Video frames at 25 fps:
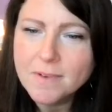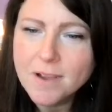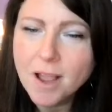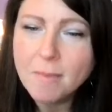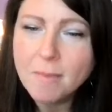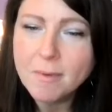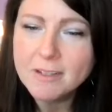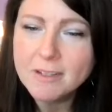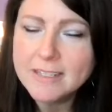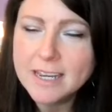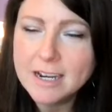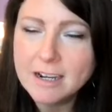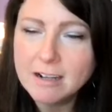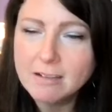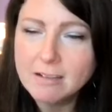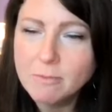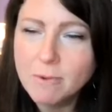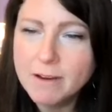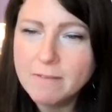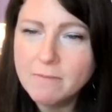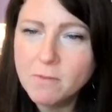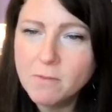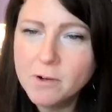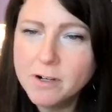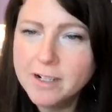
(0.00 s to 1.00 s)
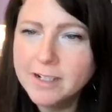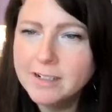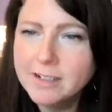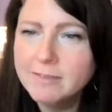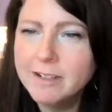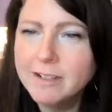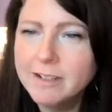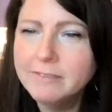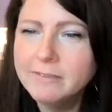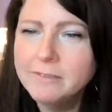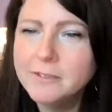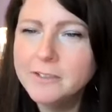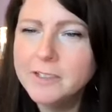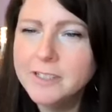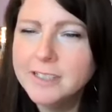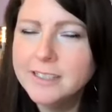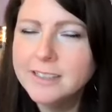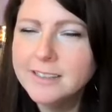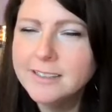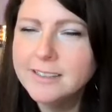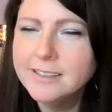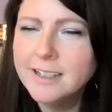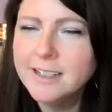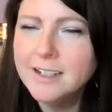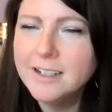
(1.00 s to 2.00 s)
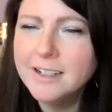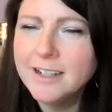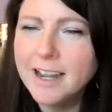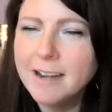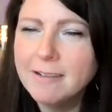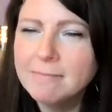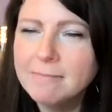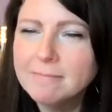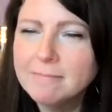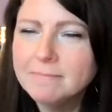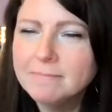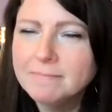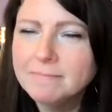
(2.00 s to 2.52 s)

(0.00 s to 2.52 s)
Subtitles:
Almost there. Wait for it. Wait for it. Okay.